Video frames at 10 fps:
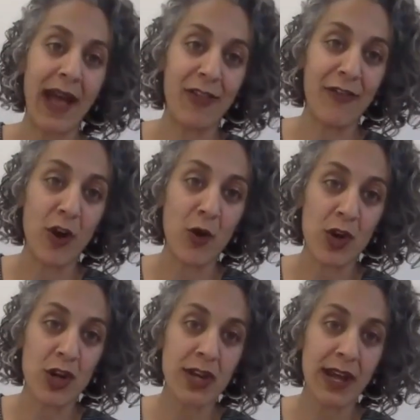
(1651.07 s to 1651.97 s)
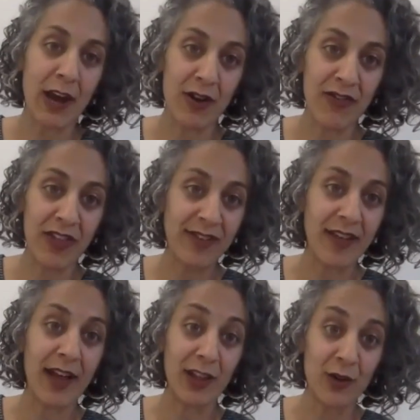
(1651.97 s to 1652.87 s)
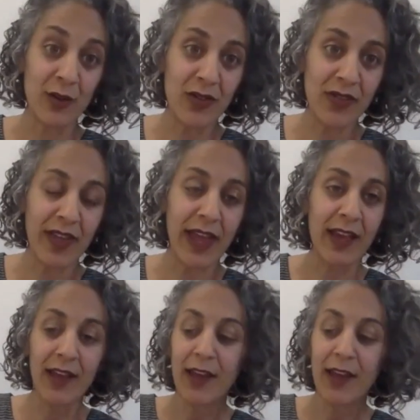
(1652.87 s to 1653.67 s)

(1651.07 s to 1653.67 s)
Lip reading: path forward out of these silos. Like,